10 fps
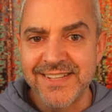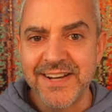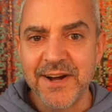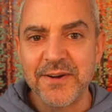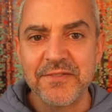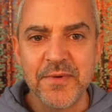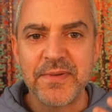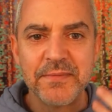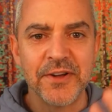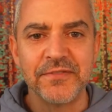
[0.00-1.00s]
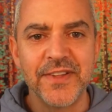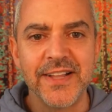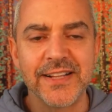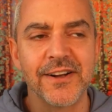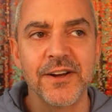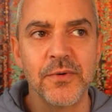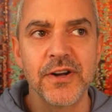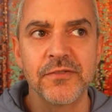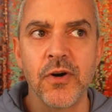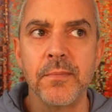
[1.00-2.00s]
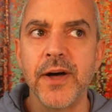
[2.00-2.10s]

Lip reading: you know, even when people don't feel like they're going to work for them.